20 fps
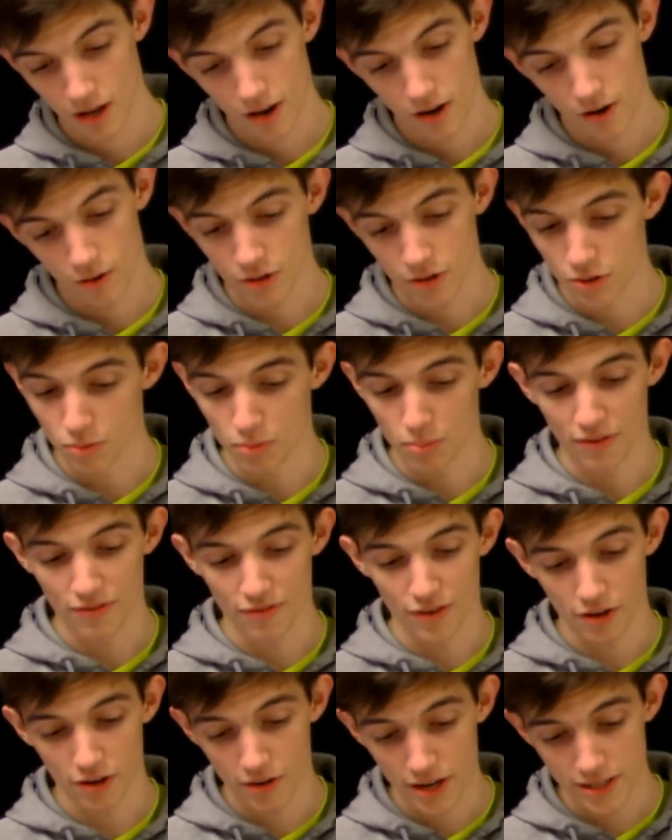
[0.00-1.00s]
which will be
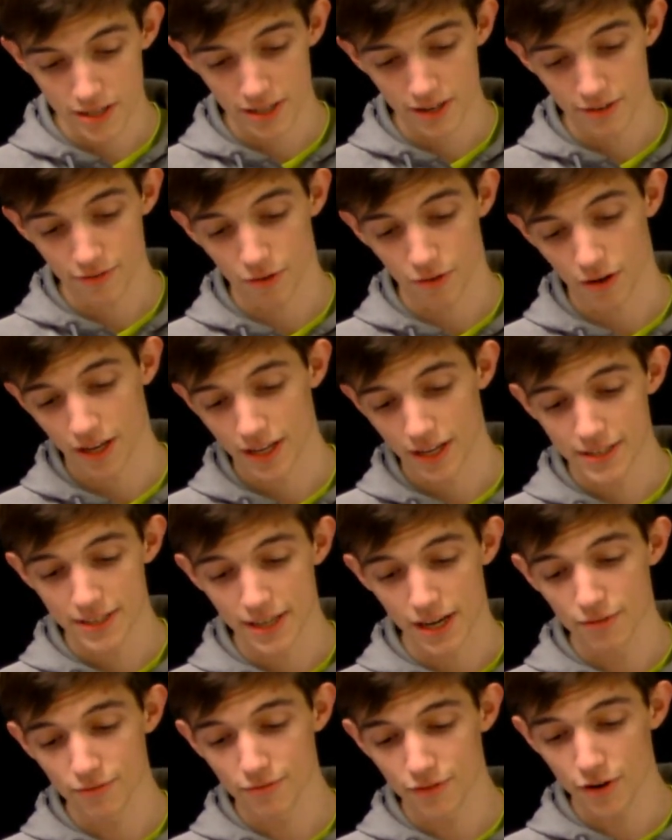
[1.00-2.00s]
fundraising for Kids
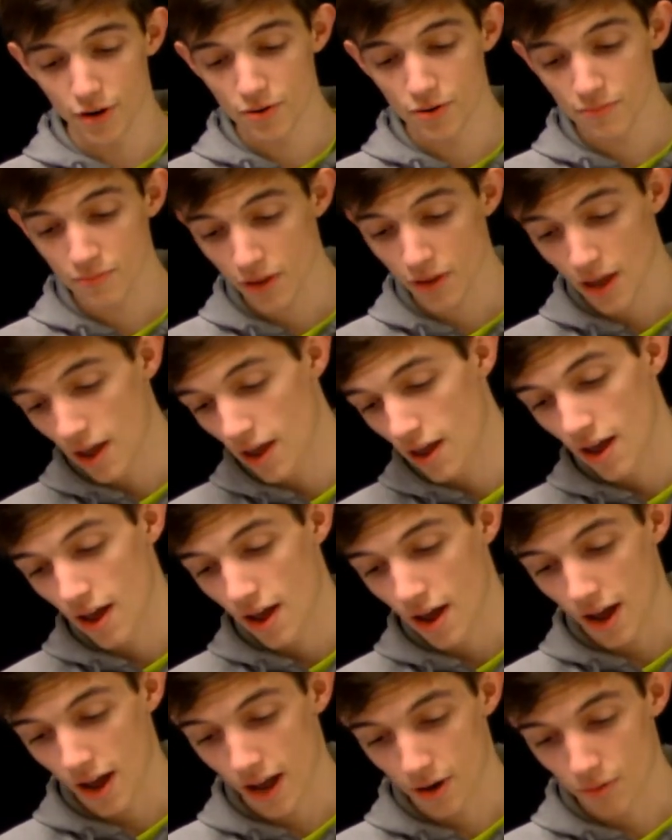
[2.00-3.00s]
Help Phone, and we're